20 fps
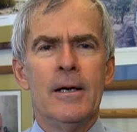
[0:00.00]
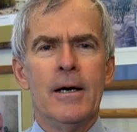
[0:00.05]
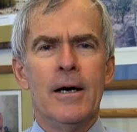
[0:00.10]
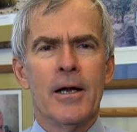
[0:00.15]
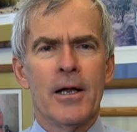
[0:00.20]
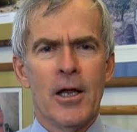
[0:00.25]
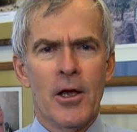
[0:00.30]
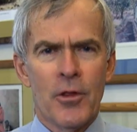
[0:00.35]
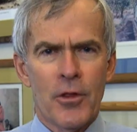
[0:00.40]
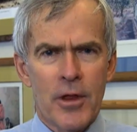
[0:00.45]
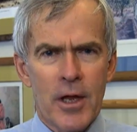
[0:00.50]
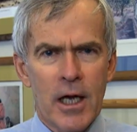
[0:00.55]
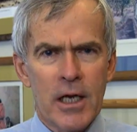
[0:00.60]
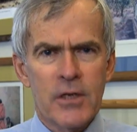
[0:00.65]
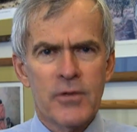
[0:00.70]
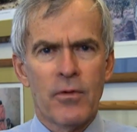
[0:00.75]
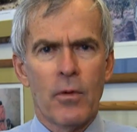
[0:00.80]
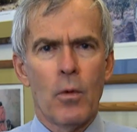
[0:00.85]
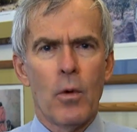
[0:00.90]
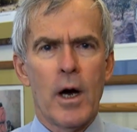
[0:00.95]
Again,
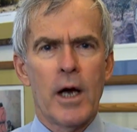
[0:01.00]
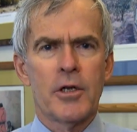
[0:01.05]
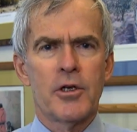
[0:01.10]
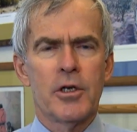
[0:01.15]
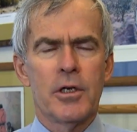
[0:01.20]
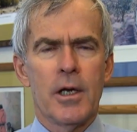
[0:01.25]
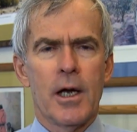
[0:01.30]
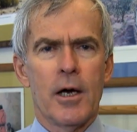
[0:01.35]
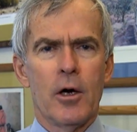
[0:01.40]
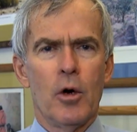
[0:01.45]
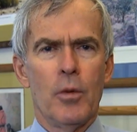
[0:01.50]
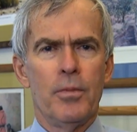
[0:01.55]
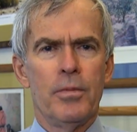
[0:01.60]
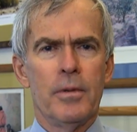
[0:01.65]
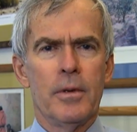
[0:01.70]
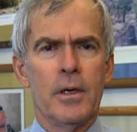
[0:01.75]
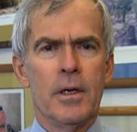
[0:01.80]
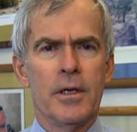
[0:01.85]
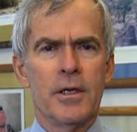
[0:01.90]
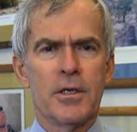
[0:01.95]
thanks for watching. I hope
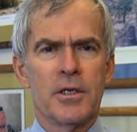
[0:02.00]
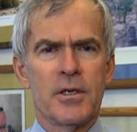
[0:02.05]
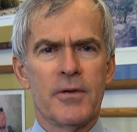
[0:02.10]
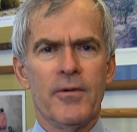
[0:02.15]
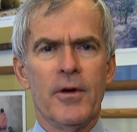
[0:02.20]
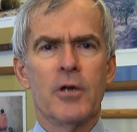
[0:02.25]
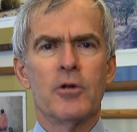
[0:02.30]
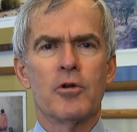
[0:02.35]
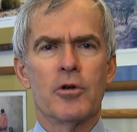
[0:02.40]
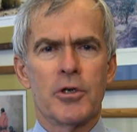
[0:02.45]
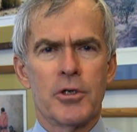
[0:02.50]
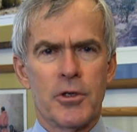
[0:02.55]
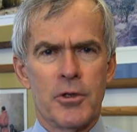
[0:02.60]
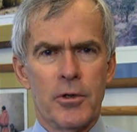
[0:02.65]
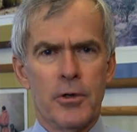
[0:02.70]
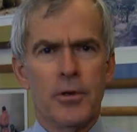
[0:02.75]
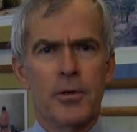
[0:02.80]
this is of interest to